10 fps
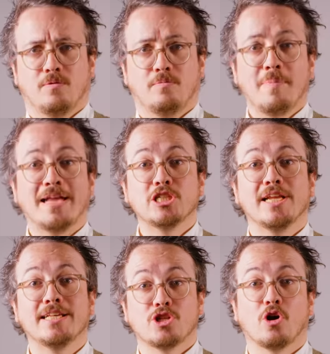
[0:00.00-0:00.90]
Major
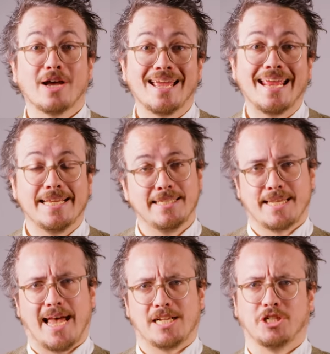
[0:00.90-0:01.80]
League Soccer is
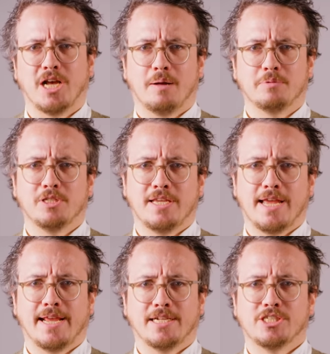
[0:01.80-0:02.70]
catching up to the
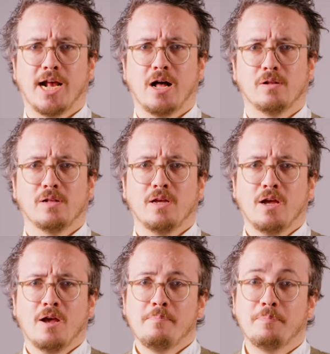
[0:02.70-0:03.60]
NHL,
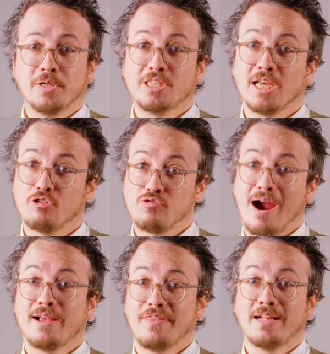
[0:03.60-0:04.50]
but to
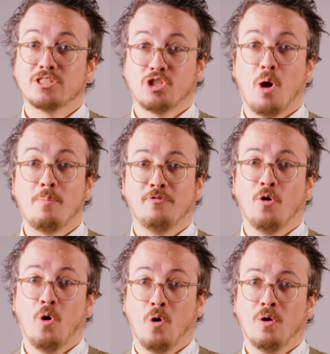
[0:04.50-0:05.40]
crack that top
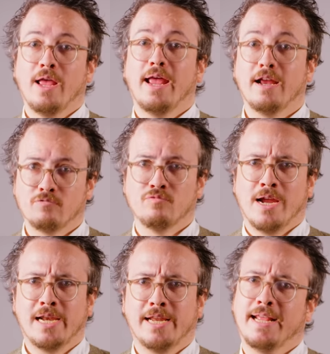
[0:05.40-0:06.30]
4, it
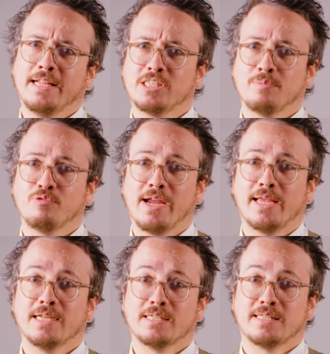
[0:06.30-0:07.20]
really needs to
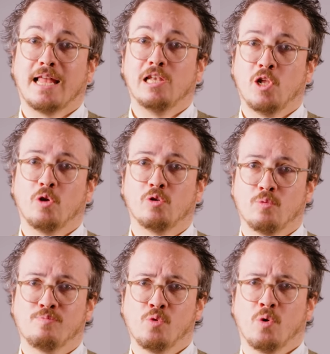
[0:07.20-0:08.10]
break into that
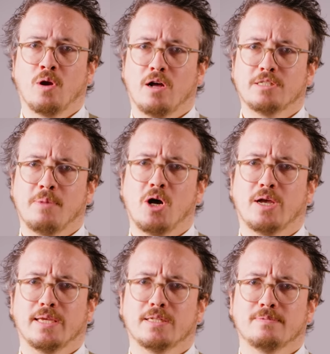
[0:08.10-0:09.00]
local broadcast
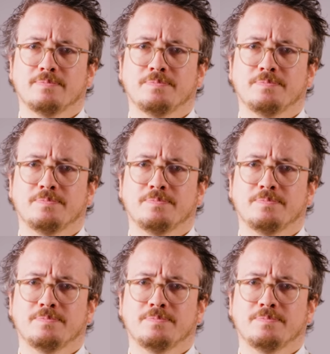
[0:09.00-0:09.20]
market.